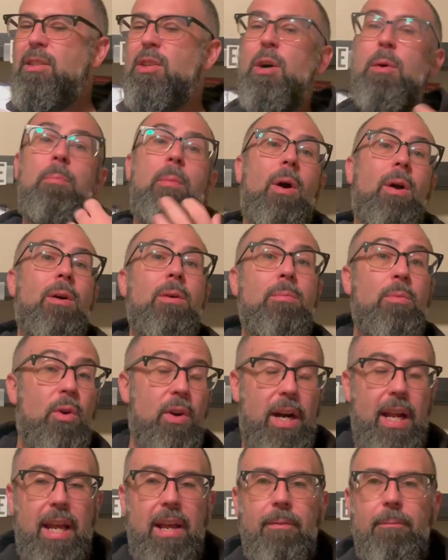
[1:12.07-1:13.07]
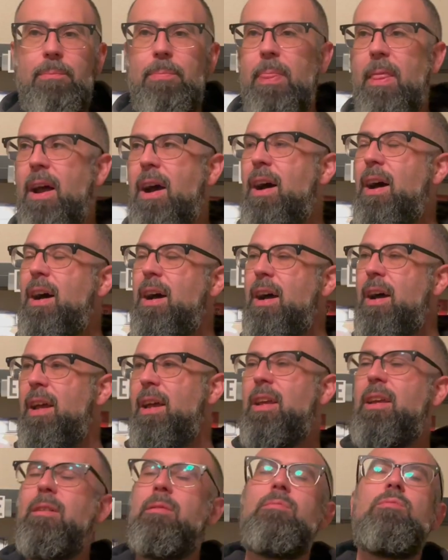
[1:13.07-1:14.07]
Tomorrow morning, I
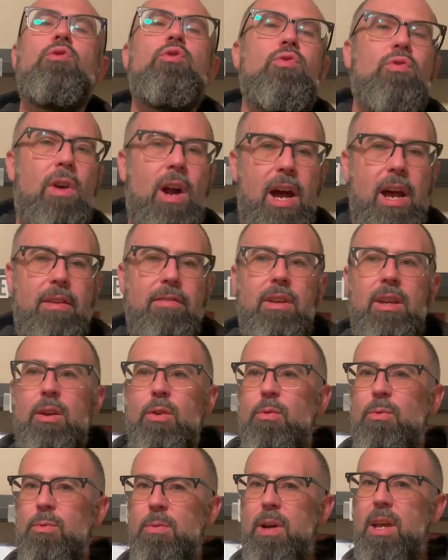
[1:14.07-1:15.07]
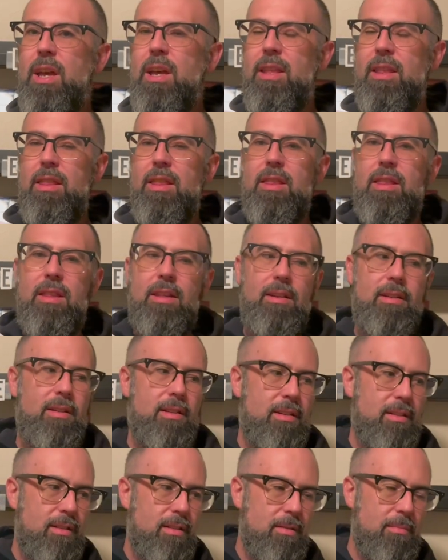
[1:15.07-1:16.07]
am driving with
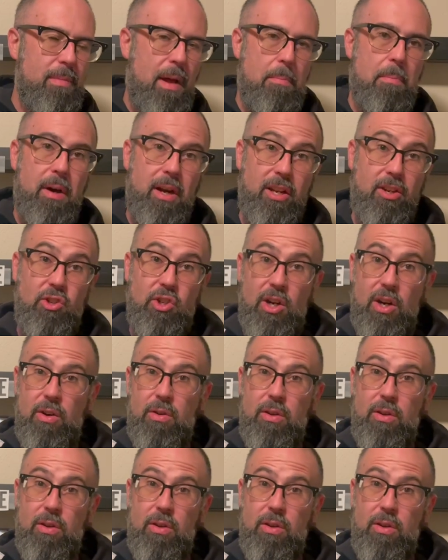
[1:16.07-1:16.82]
my buddy Joe.